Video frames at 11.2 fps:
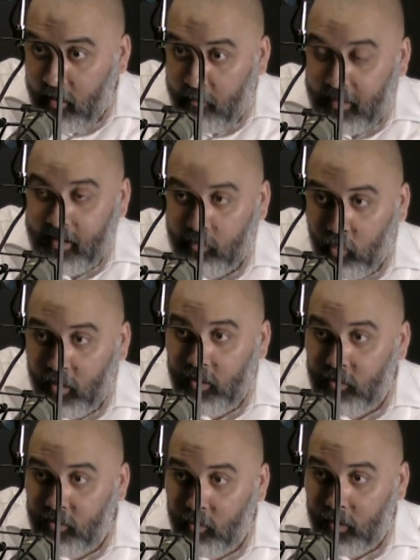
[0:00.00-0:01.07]
Because what are you
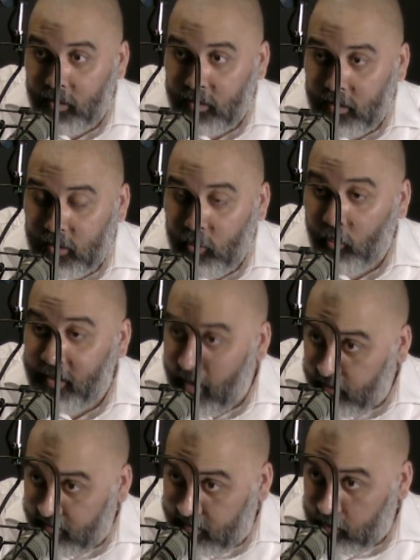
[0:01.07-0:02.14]
doing? You are now
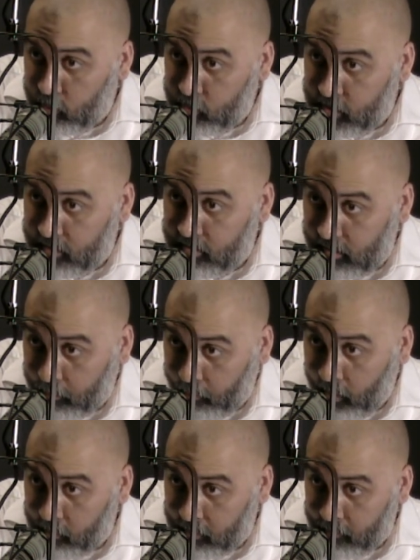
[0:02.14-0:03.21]
the solution to the
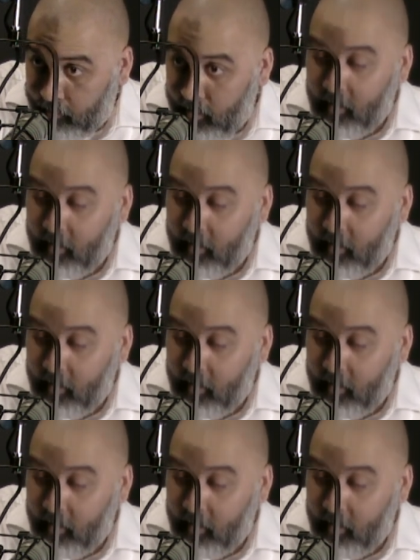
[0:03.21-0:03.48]
problem.